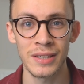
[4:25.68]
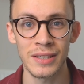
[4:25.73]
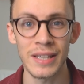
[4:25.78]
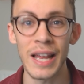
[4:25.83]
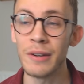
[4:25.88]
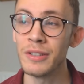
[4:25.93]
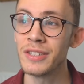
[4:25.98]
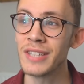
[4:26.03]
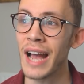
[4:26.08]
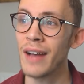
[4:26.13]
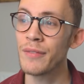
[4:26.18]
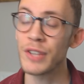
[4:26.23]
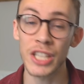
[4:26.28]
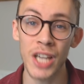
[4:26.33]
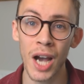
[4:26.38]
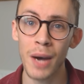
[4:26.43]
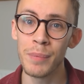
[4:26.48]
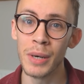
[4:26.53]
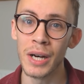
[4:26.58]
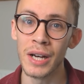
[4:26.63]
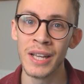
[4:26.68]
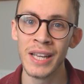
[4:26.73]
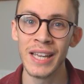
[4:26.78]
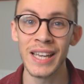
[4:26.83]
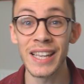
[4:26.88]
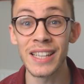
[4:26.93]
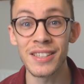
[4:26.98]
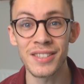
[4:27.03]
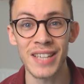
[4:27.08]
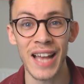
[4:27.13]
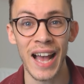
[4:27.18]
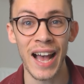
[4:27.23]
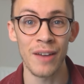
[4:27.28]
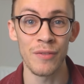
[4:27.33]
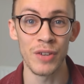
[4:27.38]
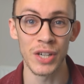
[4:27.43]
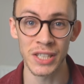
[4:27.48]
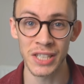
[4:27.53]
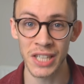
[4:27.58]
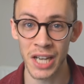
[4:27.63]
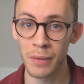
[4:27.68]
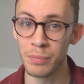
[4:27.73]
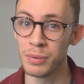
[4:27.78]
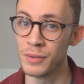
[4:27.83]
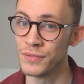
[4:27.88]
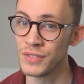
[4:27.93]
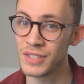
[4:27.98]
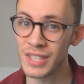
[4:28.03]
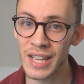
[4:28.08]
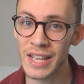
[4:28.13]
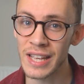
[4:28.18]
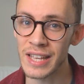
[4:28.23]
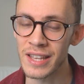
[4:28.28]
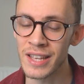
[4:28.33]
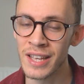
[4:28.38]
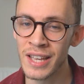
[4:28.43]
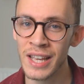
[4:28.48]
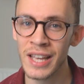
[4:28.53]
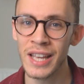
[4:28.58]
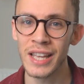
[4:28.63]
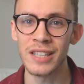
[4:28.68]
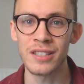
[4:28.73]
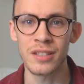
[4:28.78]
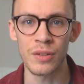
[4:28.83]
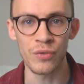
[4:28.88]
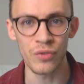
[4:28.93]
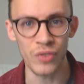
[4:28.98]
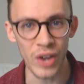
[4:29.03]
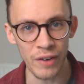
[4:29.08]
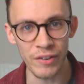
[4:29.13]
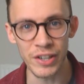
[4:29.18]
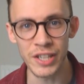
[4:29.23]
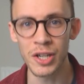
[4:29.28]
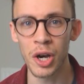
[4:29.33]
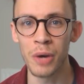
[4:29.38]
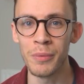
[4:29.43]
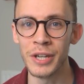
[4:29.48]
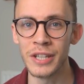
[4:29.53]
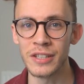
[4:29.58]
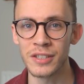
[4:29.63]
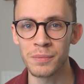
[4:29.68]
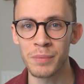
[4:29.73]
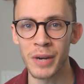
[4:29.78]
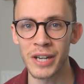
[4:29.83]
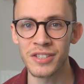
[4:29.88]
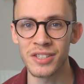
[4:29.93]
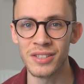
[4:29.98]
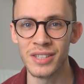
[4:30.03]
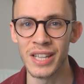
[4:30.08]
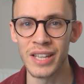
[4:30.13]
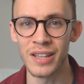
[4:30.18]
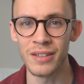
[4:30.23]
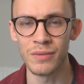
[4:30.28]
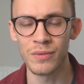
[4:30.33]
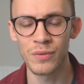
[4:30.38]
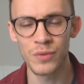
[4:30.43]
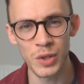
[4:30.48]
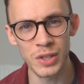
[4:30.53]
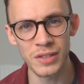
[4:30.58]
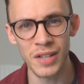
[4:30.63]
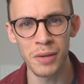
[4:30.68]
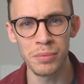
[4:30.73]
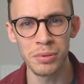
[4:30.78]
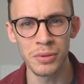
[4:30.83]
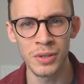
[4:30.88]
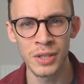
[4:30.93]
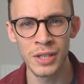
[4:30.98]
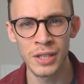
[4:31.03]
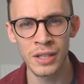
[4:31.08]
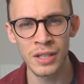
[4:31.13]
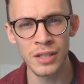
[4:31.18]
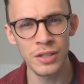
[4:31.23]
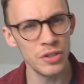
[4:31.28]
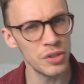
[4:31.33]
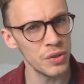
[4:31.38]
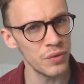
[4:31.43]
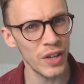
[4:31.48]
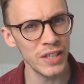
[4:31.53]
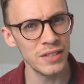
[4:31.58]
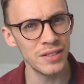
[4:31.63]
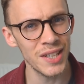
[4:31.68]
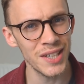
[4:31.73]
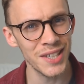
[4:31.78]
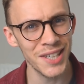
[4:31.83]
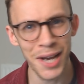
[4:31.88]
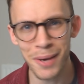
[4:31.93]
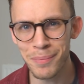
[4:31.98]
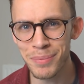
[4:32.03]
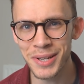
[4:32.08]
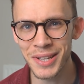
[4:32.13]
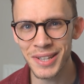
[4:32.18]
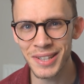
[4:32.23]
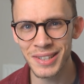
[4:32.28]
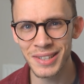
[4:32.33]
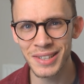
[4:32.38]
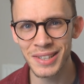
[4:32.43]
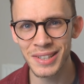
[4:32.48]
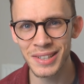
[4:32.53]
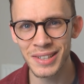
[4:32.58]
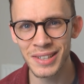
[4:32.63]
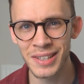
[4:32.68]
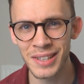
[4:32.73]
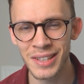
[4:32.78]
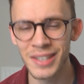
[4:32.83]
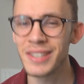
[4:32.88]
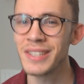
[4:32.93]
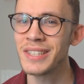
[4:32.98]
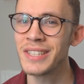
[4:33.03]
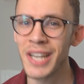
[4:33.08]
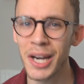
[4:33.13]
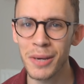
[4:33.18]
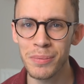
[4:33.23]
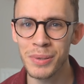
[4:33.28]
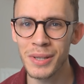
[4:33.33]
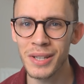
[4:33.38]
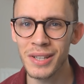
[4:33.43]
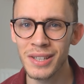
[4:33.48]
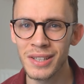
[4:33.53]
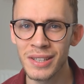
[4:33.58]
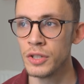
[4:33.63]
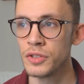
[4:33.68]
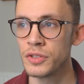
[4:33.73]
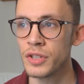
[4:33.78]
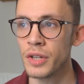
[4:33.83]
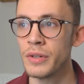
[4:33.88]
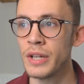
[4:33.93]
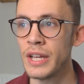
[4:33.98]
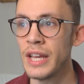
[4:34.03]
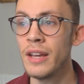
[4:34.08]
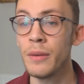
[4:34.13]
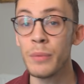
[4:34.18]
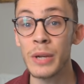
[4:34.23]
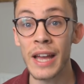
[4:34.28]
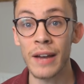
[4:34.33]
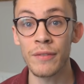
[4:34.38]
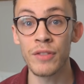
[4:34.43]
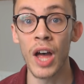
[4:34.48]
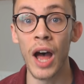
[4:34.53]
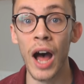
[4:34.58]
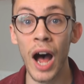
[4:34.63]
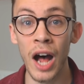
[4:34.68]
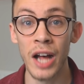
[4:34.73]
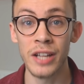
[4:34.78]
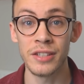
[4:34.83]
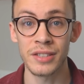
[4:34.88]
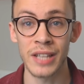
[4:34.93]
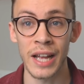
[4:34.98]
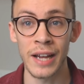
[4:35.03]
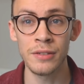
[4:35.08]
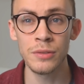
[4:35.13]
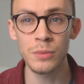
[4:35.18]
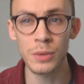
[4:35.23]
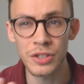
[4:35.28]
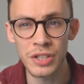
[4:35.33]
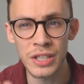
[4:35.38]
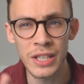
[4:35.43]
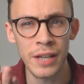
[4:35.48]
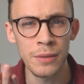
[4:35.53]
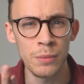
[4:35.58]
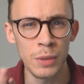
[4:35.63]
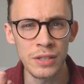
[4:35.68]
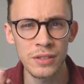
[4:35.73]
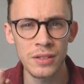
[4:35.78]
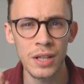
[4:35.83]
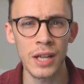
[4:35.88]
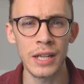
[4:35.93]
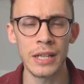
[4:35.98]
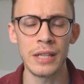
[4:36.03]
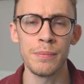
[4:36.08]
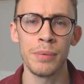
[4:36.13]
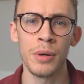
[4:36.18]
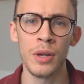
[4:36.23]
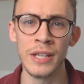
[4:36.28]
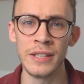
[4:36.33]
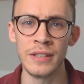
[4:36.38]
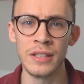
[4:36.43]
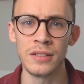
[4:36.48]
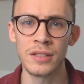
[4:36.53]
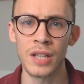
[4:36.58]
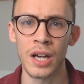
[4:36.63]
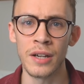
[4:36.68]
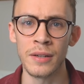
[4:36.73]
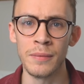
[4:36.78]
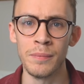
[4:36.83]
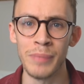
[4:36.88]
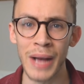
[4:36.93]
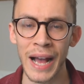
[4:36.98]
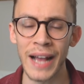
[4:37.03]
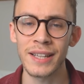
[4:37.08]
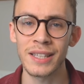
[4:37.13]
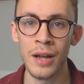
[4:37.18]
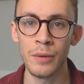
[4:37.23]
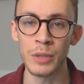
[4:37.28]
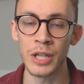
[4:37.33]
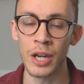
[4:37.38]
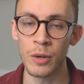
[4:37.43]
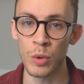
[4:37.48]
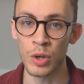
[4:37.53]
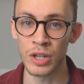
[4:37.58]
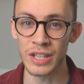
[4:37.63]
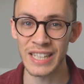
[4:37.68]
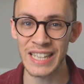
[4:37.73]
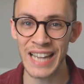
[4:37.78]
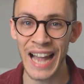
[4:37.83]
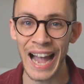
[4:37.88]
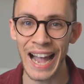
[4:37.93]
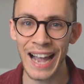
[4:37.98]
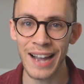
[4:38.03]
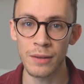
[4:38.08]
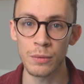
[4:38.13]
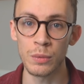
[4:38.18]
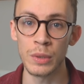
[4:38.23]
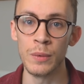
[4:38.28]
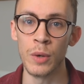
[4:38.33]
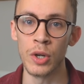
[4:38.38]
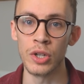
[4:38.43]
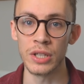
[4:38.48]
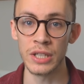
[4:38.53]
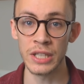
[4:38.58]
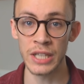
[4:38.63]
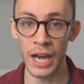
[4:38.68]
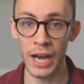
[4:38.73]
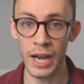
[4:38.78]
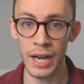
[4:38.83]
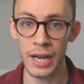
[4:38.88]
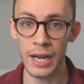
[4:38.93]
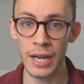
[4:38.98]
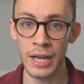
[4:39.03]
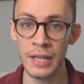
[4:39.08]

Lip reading: Now, to have a cuppa is to have a cup of tea. It's a very common expression here. For example, do you fancy a cuppa? Cuppa. So here we have the sound, which again, we're slightly pulling the tongue back. We don't want ka, we want ka.